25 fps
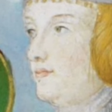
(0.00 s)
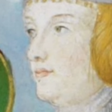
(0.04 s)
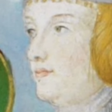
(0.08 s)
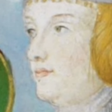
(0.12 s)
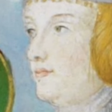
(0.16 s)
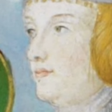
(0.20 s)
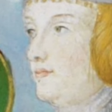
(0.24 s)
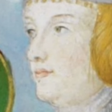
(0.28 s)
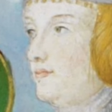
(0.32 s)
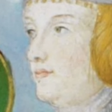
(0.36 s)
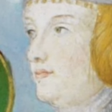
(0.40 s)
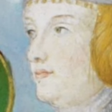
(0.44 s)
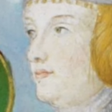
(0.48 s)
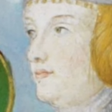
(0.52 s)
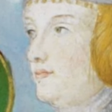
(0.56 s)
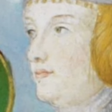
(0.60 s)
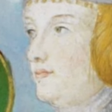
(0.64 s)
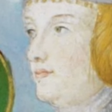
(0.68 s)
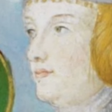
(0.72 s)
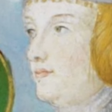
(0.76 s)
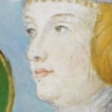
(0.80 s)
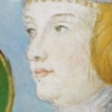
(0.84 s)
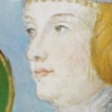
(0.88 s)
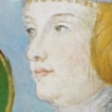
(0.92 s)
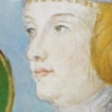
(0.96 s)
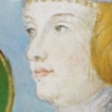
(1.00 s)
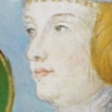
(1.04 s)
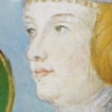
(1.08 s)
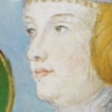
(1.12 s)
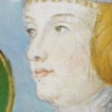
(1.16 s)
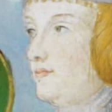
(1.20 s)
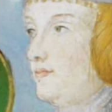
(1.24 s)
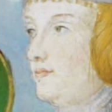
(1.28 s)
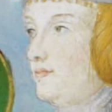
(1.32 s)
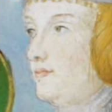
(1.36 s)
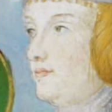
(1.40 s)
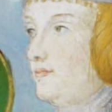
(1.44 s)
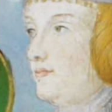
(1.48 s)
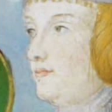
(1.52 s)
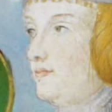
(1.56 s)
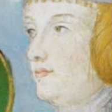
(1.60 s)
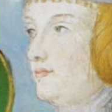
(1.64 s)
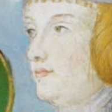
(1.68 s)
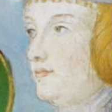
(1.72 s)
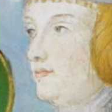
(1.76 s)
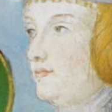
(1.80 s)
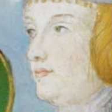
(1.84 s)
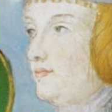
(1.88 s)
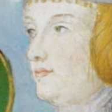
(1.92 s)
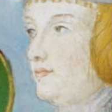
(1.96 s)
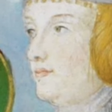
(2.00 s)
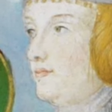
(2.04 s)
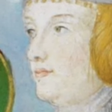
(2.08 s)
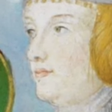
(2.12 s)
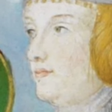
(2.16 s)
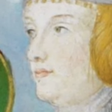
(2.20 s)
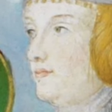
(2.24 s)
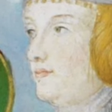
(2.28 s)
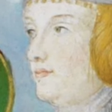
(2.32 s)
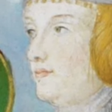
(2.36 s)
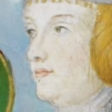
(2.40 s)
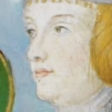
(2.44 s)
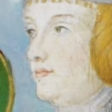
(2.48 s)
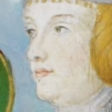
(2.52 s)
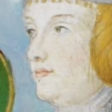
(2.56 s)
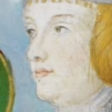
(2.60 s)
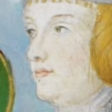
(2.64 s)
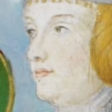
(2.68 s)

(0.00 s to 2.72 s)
Nothing is said.